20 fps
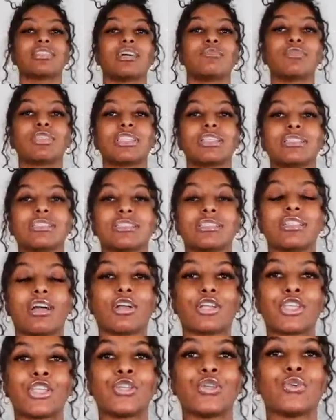tell me this is
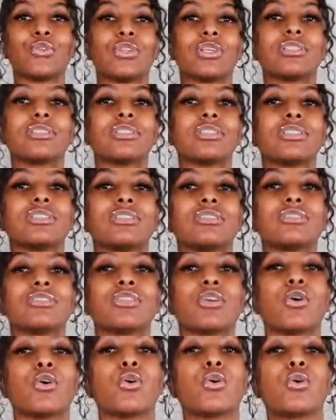not cute. This is
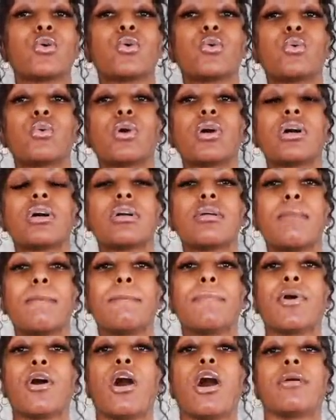so
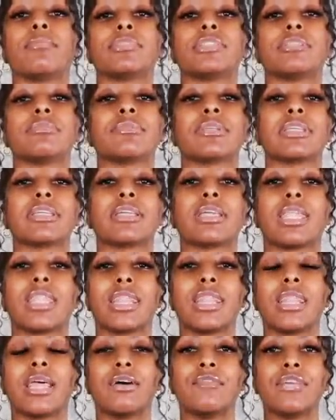bomb to me.
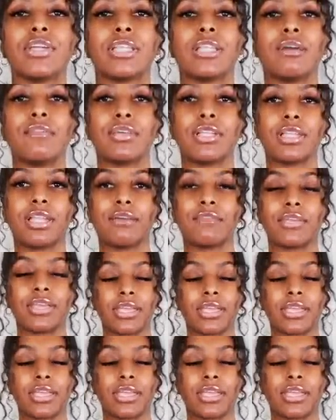Love it, love it, love